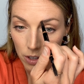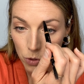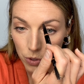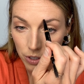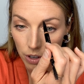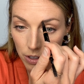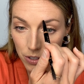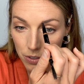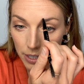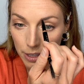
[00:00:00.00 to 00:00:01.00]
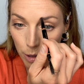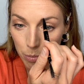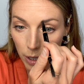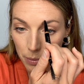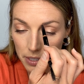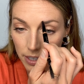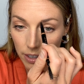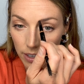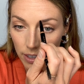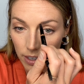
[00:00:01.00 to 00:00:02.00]
You can also take that brow
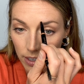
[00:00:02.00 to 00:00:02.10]
mascara